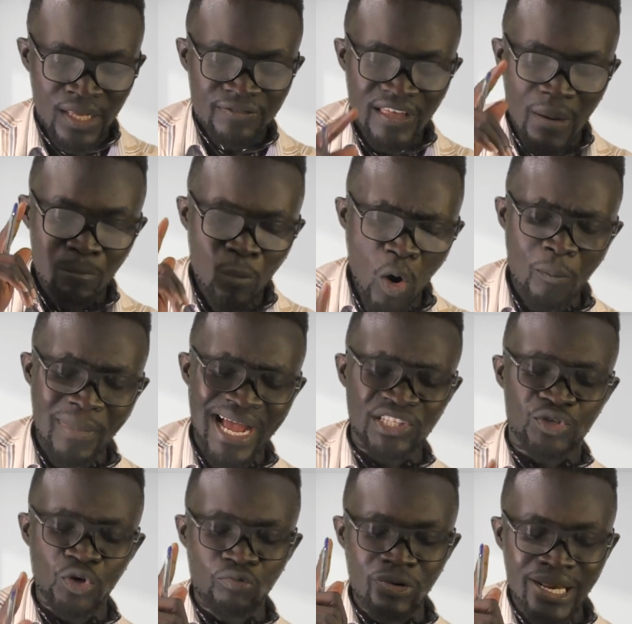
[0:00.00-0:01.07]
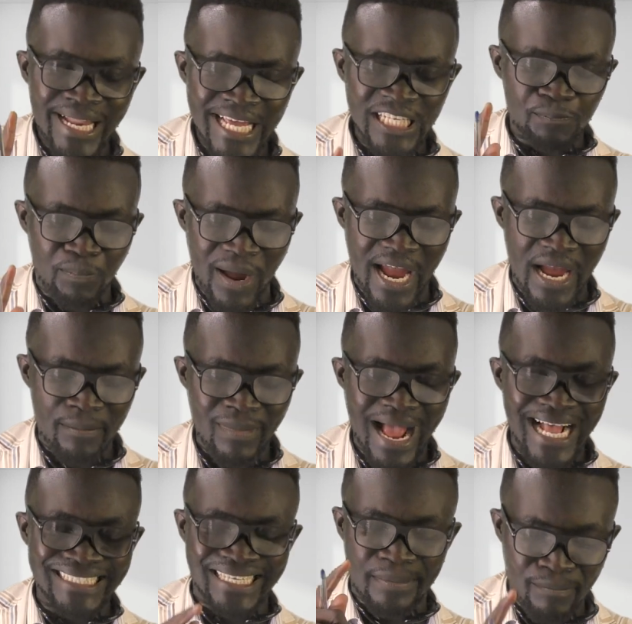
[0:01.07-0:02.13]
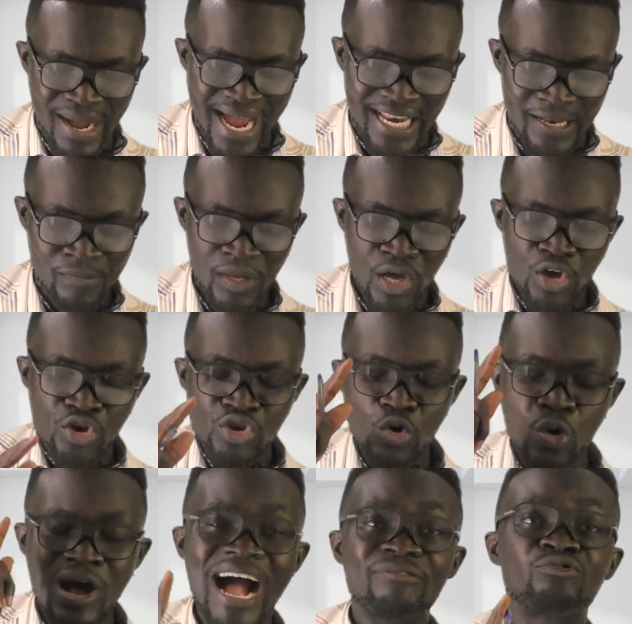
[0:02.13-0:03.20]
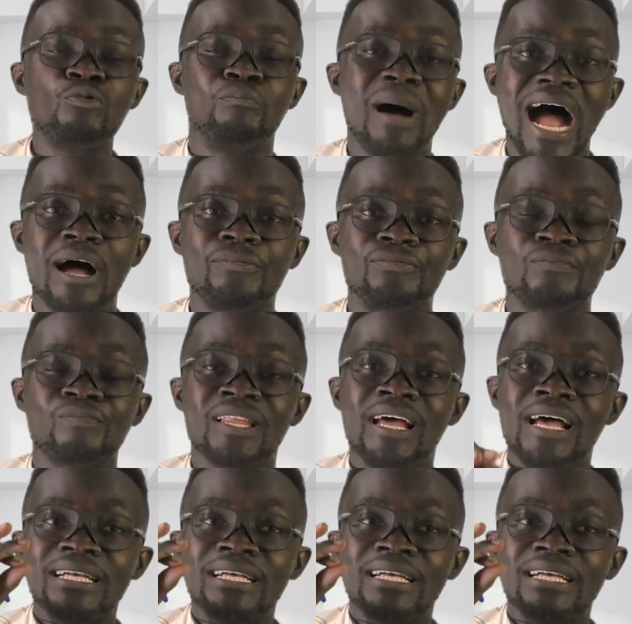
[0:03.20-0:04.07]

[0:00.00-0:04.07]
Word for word: the moment you release sperm as a man you have to bath